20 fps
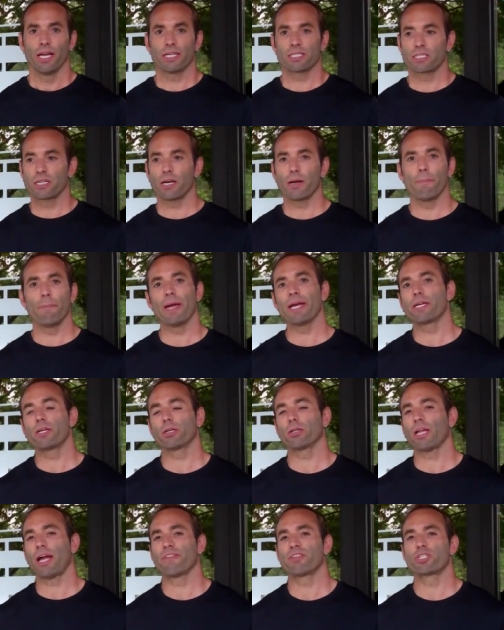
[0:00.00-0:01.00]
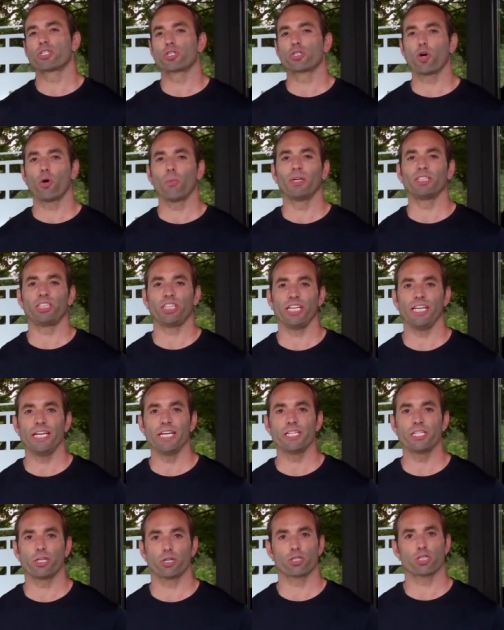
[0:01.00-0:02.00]
is going to make your life so much
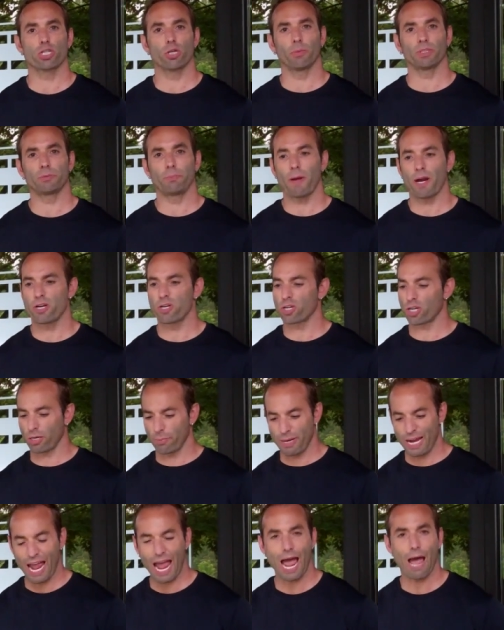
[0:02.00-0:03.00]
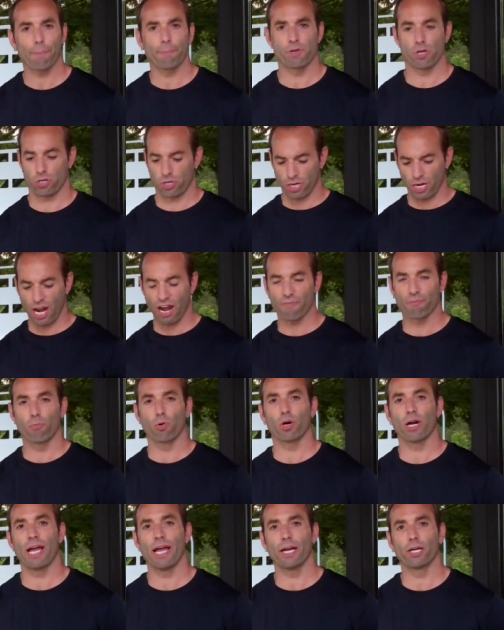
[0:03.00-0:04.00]
easier, so much better. You're going to be happier. You're going to have
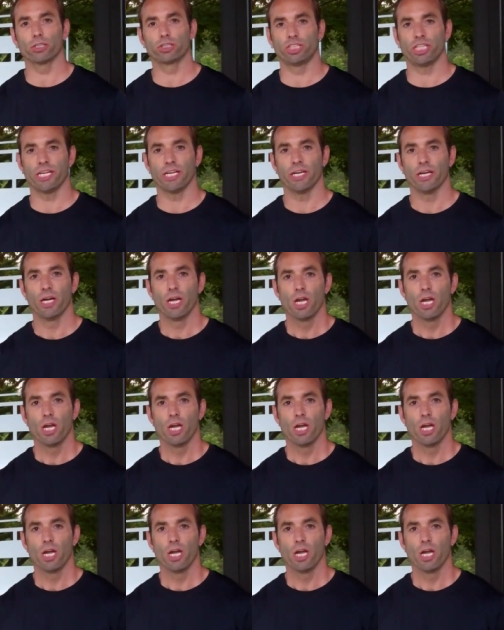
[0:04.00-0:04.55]
more energy.